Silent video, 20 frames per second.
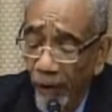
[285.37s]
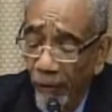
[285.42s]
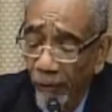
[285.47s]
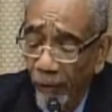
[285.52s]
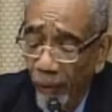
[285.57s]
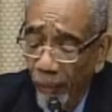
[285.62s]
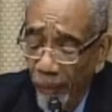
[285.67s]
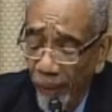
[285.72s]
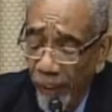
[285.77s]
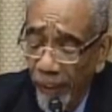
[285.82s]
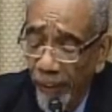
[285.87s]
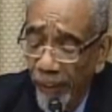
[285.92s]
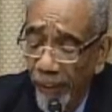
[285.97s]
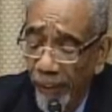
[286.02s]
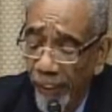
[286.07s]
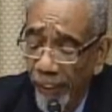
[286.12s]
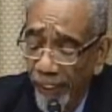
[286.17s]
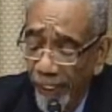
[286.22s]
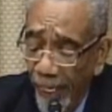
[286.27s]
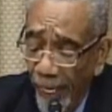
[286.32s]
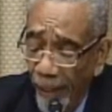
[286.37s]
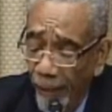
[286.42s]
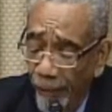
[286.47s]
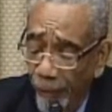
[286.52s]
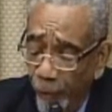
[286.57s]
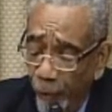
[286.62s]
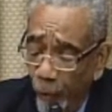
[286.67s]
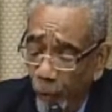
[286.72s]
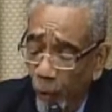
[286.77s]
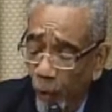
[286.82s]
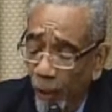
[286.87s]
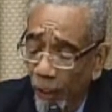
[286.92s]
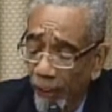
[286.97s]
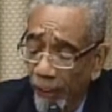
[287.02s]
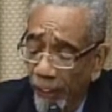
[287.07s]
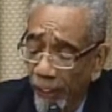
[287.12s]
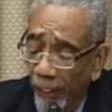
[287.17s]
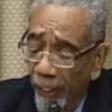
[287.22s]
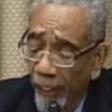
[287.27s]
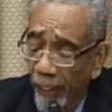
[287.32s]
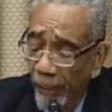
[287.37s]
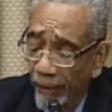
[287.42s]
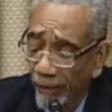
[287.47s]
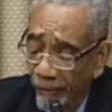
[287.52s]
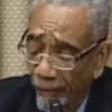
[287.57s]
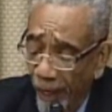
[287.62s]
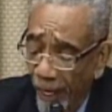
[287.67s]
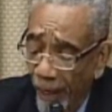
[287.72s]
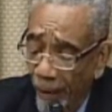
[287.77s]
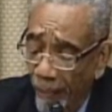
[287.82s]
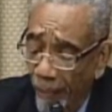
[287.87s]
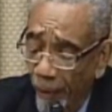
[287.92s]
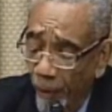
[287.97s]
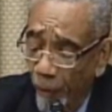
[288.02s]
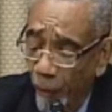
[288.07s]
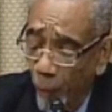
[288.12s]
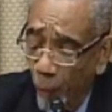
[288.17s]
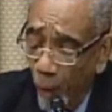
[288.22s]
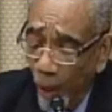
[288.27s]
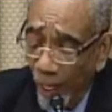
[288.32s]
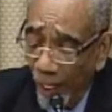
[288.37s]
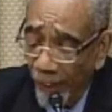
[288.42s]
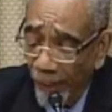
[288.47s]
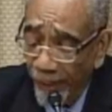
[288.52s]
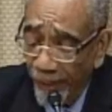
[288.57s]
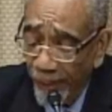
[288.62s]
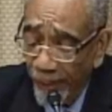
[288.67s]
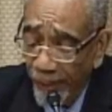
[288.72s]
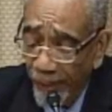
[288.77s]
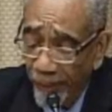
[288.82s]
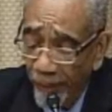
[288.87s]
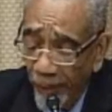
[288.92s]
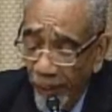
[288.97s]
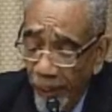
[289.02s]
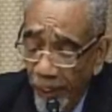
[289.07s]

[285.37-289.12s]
from either the Council on Environmental Quality,